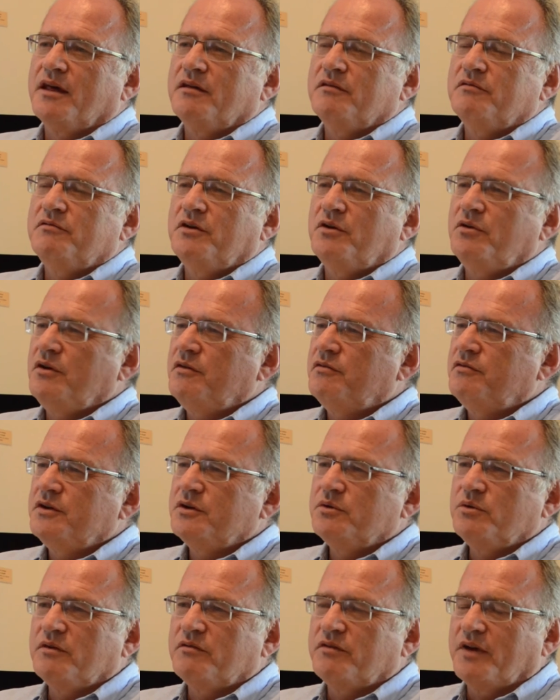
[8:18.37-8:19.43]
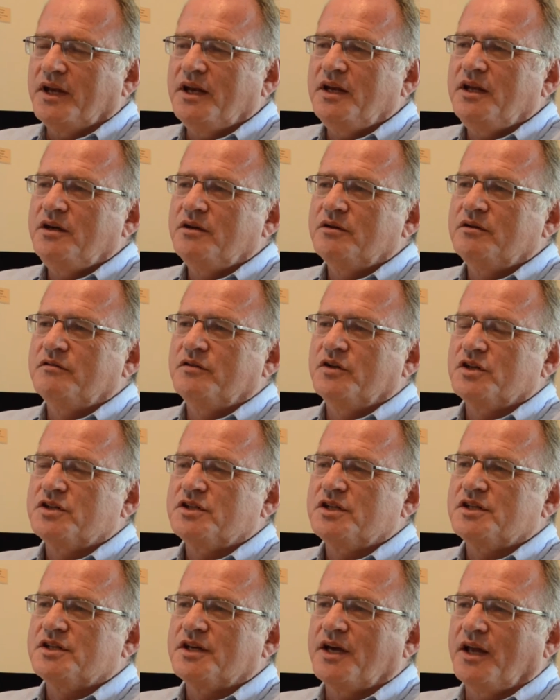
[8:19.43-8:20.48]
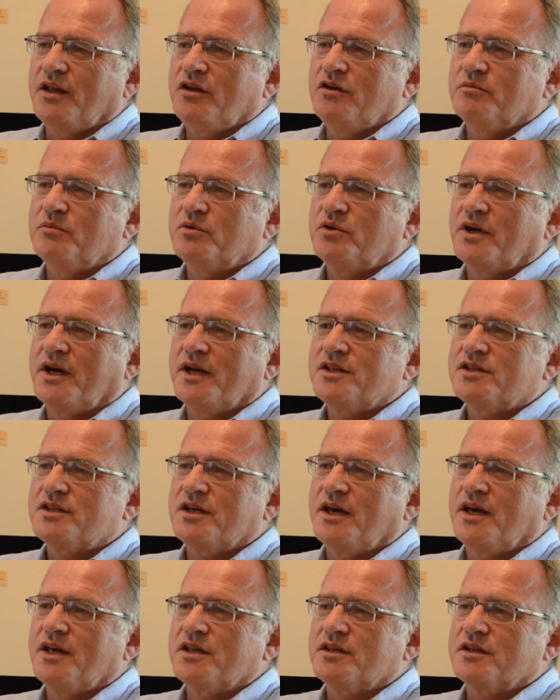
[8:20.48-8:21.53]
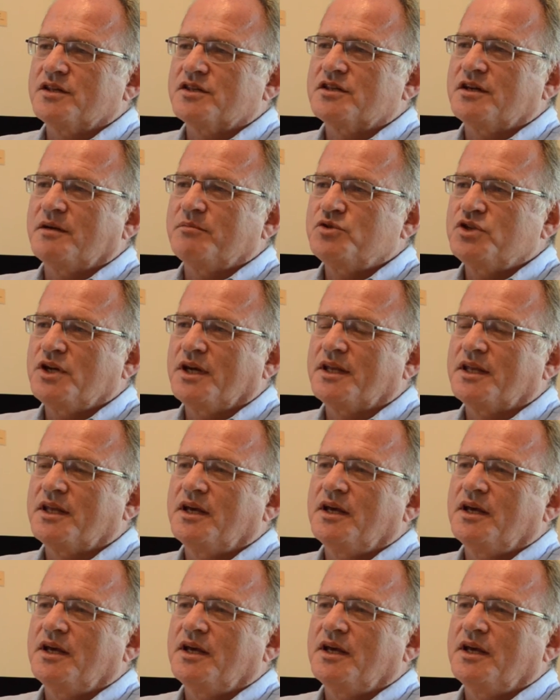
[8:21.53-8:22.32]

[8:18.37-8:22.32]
very few, if any, universities had human rights as a subject.